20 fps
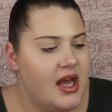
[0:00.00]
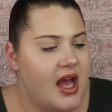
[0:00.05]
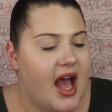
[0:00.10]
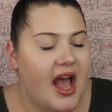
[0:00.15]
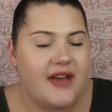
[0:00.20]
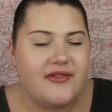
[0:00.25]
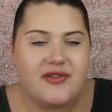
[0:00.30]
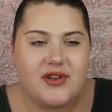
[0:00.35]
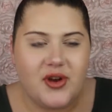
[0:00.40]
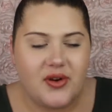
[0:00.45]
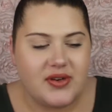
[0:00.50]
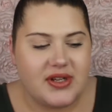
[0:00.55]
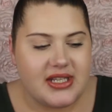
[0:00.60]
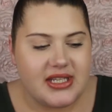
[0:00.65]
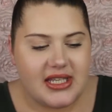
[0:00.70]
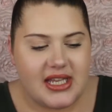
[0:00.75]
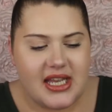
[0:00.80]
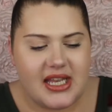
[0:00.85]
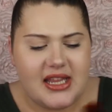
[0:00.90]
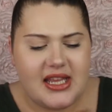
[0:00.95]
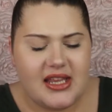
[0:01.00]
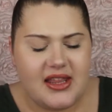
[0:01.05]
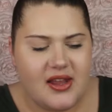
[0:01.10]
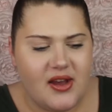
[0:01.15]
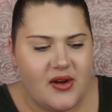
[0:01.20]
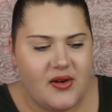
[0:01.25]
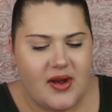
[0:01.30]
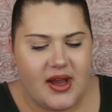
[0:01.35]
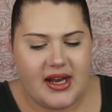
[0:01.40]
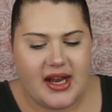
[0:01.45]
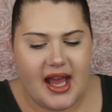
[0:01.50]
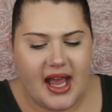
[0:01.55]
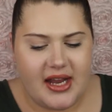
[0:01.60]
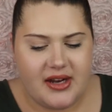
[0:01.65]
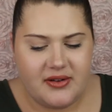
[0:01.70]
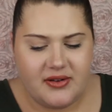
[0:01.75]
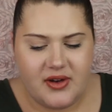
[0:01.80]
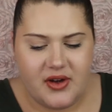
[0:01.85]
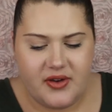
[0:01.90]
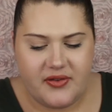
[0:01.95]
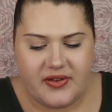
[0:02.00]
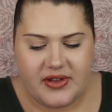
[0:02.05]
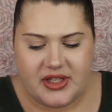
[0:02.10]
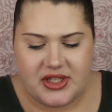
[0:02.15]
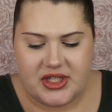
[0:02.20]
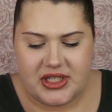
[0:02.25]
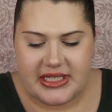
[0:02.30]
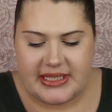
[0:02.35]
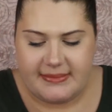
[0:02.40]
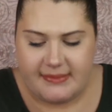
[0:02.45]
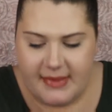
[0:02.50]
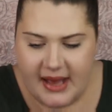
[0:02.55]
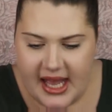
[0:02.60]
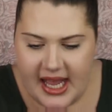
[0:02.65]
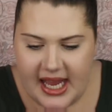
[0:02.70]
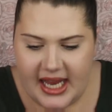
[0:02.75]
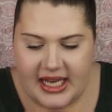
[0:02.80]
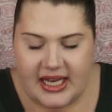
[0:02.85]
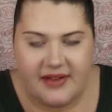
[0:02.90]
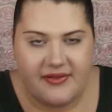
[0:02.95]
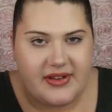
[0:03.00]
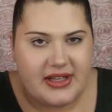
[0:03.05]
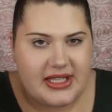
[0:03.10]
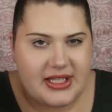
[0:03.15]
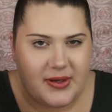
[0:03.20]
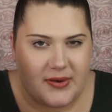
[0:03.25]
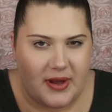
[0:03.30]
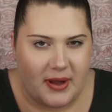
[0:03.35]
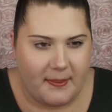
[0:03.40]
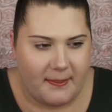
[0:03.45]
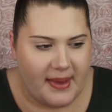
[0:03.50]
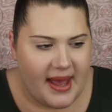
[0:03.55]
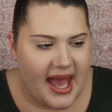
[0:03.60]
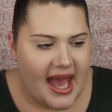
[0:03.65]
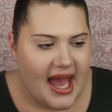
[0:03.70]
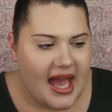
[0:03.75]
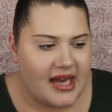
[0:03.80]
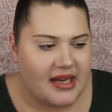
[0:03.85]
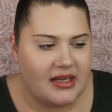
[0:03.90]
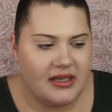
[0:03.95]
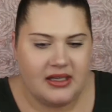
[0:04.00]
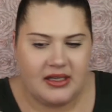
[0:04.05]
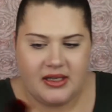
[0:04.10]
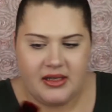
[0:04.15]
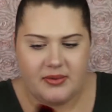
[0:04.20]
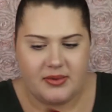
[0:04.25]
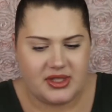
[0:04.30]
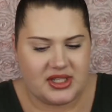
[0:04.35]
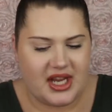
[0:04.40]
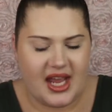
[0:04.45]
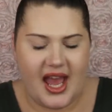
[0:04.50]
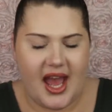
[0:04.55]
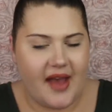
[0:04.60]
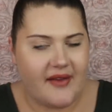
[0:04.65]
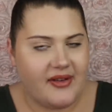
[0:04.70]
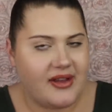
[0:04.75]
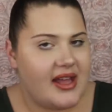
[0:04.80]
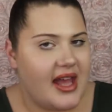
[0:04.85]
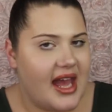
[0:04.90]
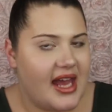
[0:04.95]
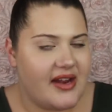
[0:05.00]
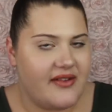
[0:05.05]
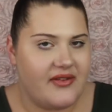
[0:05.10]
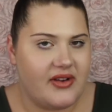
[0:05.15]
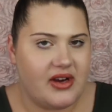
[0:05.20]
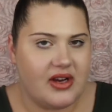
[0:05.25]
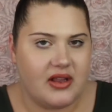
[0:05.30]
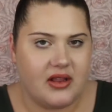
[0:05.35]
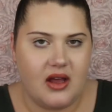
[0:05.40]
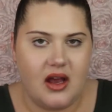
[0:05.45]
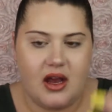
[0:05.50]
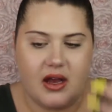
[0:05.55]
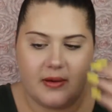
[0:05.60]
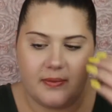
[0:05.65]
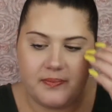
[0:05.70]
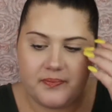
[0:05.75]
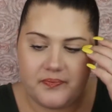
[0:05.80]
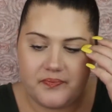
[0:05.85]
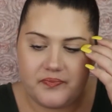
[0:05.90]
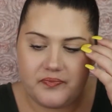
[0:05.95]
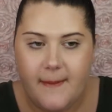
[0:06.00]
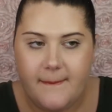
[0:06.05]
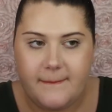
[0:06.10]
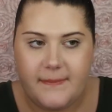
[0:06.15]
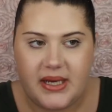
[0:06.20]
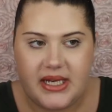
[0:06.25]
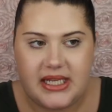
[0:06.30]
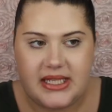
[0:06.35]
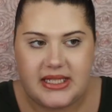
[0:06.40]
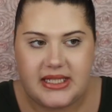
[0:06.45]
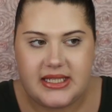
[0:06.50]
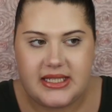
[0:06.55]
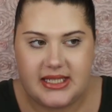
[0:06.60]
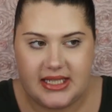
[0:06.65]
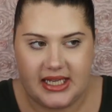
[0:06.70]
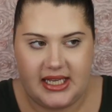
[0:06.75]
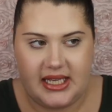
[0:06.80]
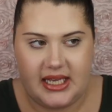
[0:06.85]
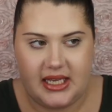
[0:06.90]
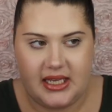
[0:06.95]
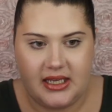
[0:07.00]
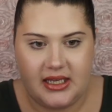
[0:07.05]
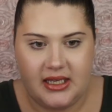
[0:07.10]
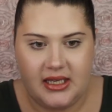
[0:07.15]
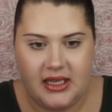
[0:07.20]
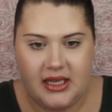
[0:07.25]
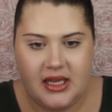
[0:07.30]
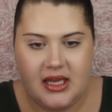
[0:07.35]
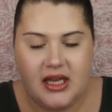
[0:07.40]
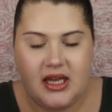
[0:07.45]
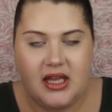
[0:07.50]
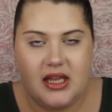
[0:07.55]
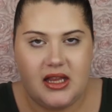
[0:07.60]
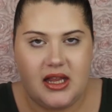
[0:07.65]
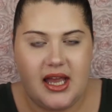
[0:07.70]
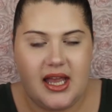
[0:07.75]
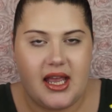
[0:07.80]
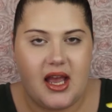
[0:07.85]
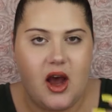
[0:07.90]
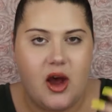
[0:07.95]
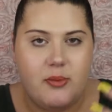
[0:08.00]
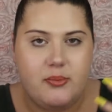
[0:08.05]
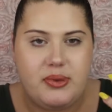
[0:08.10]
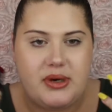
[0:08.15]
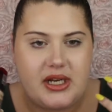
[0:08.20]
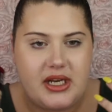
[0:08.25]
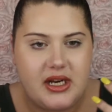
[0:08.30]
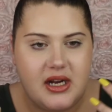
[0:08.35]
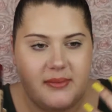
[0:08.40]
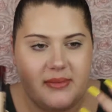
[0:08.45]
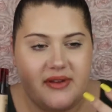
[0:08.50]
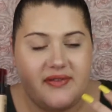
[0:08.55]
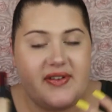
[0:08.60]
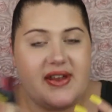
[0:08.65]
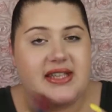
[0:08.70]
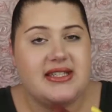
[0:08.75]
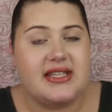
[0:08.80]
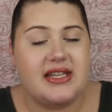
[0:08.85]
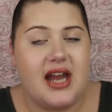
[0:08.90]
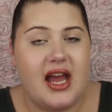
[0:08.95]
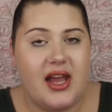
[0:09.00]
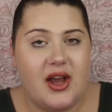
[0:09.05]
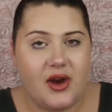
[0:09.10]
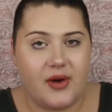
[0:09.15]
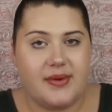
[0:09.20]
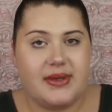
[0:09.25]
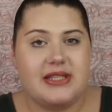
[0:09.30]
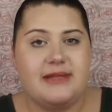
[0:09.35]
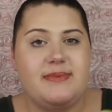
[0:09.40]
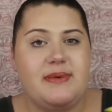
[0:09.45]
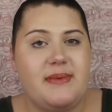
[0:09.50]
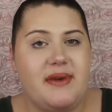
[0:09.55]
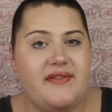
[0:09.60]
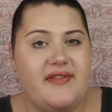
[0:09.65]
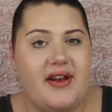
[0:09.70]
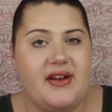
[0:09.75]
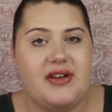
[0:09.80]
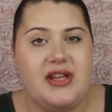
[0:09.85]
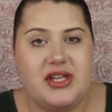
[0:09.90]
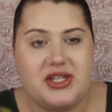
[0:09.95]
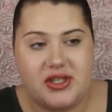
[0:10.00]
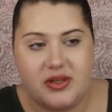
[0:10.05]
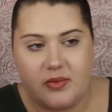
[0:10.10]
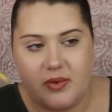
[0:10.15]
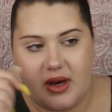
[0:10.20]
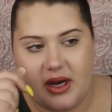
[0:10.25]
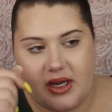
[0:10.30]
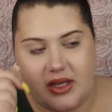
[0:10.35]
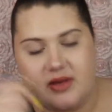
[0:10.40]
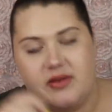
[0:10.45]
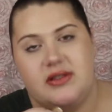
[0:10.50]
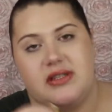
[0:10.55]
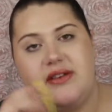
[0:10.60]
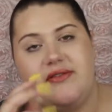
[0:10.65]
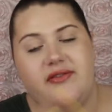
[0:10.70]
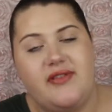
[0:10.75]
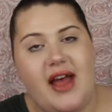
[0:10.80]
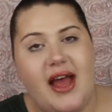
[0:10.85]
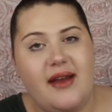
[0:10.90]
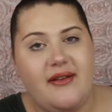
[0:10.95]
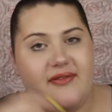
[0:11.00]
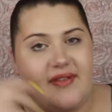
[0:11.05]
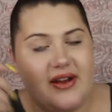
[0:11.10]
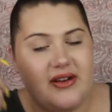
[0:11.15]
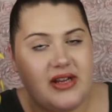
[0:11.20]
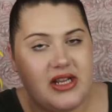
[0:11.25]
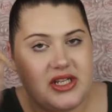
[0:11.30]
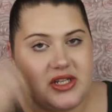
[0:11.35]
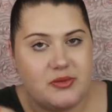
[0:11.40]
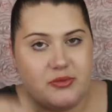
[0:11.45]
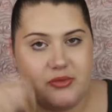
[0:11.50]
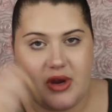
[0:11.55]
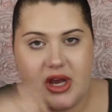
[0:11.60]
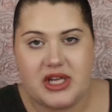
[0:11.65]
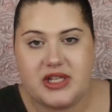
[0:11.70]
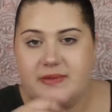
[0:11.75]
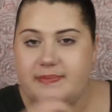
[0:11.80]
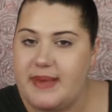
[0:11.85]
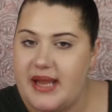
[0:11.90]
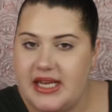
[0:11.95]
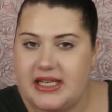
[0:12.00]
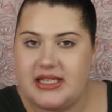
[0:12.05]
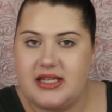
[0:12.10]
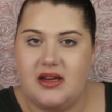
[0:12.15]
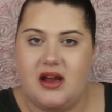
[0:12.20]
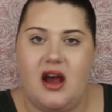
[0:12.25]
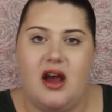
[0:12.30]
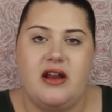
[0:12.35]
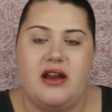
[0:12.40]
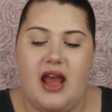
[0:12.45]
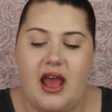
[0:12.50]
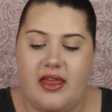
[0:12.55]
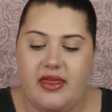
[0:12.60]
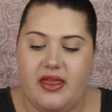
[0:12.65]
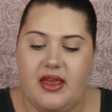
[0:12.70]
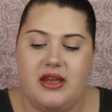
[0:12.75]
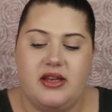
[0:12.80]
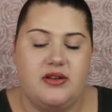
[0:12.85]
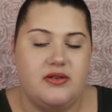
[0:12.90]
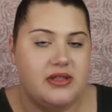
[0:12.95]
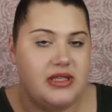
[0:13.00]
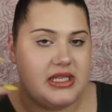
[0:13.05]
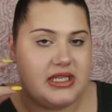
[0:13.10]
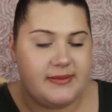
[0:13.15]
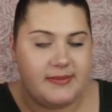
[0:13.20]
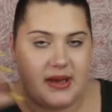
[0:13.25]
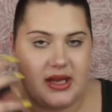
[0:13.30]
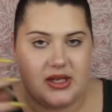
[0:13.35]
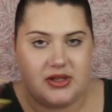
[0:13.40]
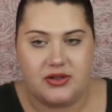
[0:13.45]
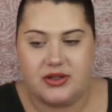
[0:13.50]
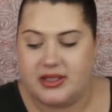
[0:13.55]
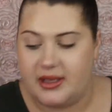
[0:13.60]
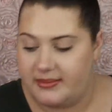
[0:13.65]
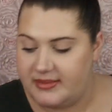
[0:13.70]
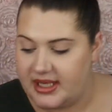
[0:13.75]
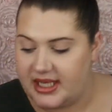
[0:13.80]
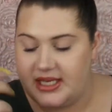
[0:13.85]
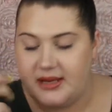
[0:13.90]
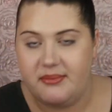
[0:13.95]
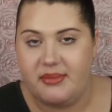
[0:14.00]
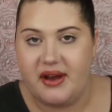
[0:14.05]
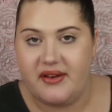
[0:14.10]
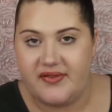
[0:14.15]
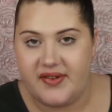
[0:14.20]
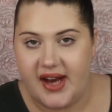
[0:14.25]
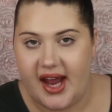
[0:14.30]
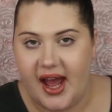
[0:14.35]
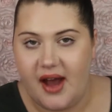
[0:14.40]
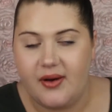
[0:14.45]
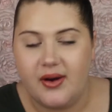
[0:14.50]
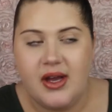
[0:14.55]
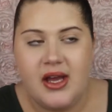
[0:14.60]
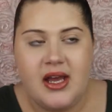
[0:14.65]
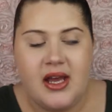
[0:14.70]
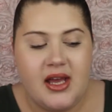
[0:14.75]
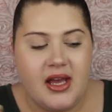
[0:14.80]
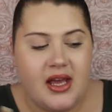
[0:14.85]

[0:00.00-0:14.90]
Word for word: I've noticed lately though, and I don't know if it's just mine, if it's going bad, which I haven't had it very long, but it's sticking. Like, I'll put it on my face, and I always put my foundation where I use a flat foundation brush, paint it on, and then use a sponge or something to buff it out.